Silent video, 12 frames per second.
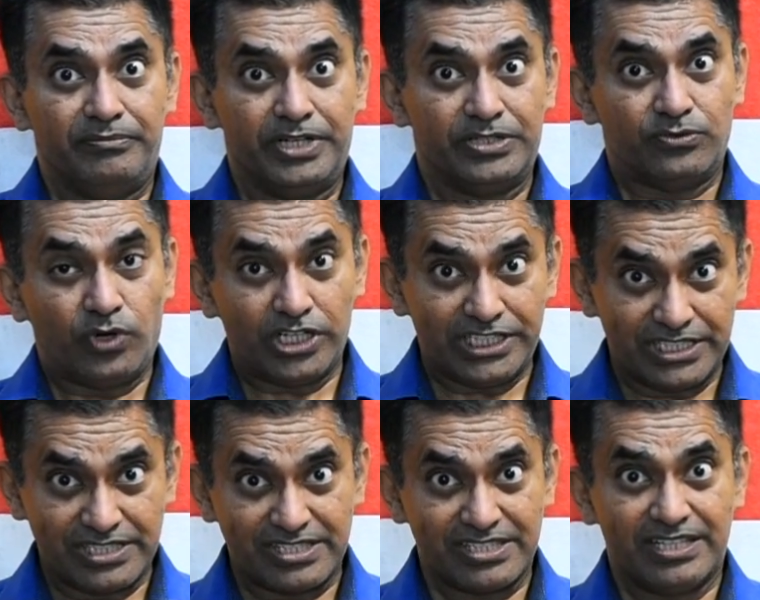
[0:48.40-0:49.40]
but what
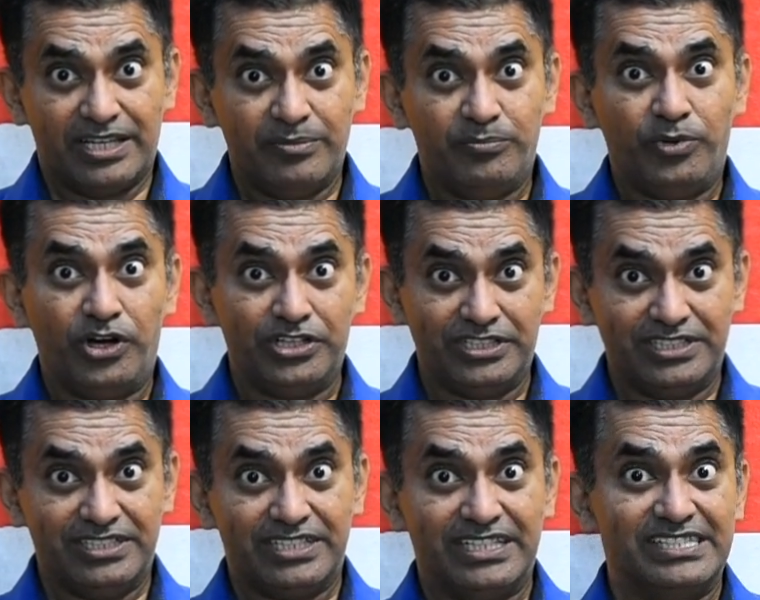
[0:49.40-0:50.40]
is
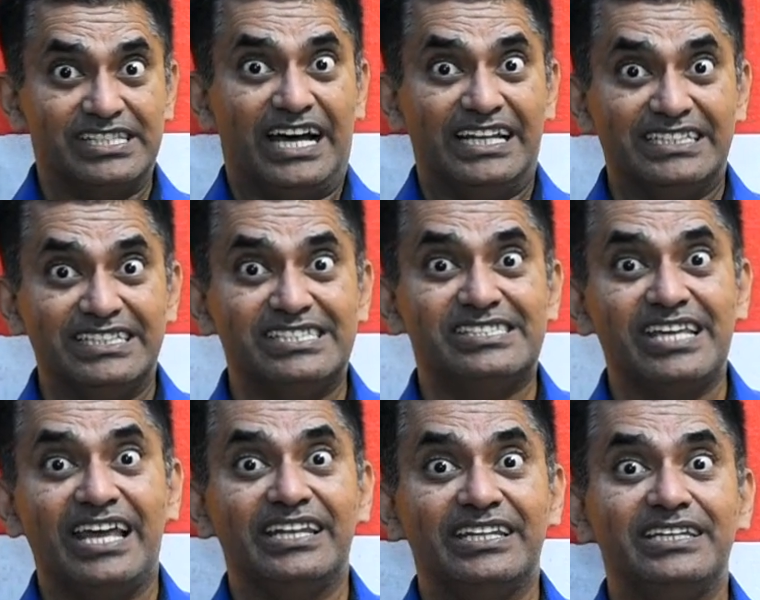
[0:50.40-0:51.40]
important is
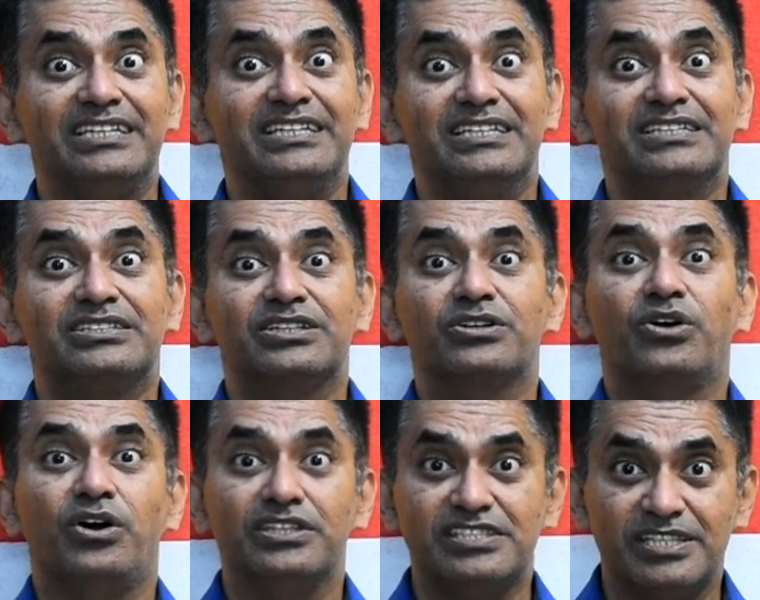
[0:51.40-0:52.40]
understanding the
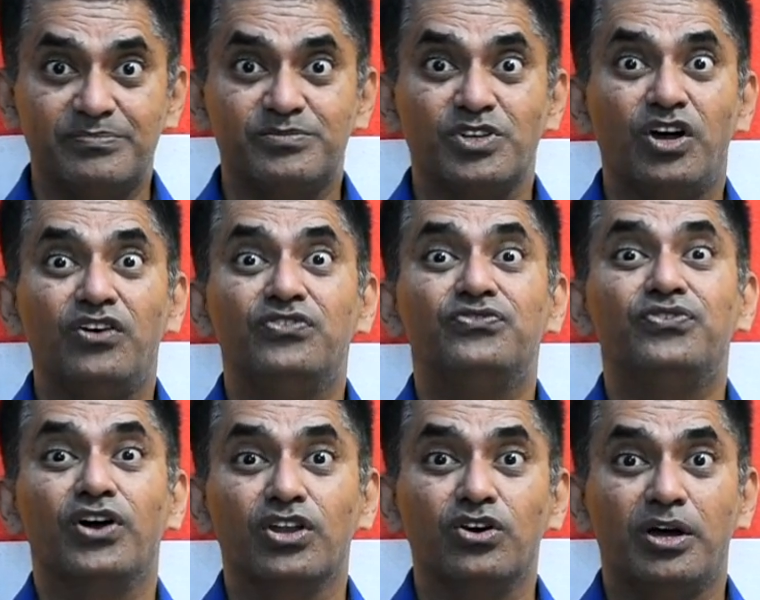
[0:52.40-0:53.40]
concept of
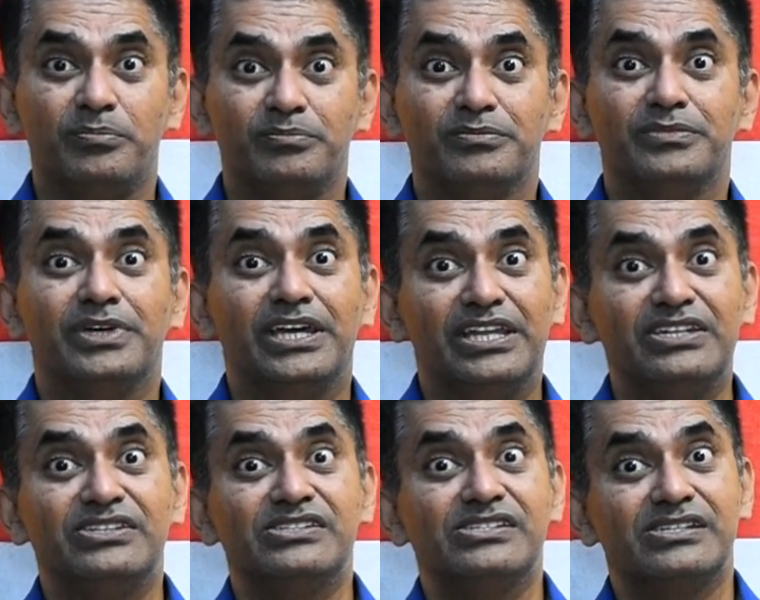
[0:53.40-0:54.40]
follow-up
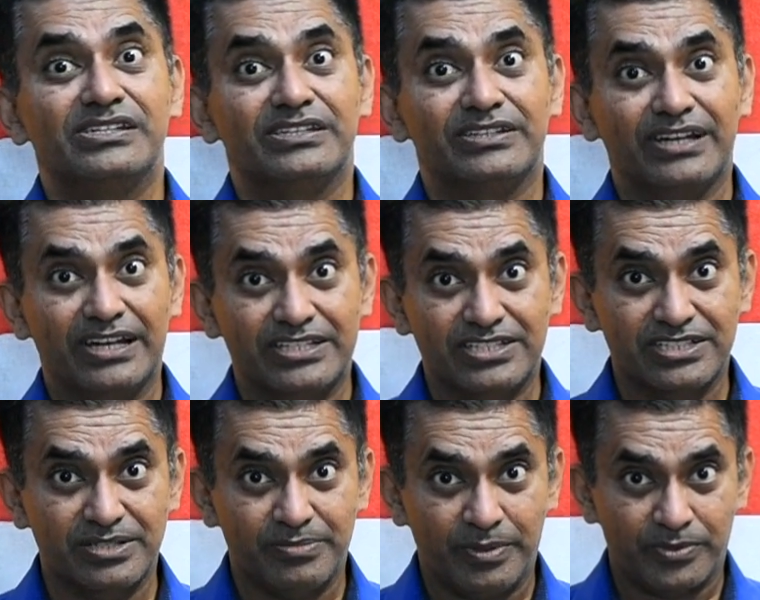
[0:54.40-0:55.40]
in
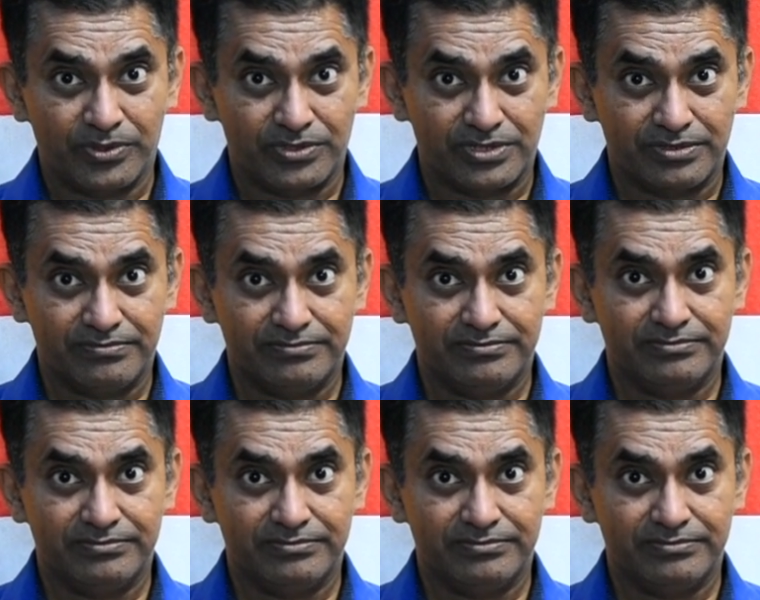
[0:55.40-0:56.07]
relationship approach.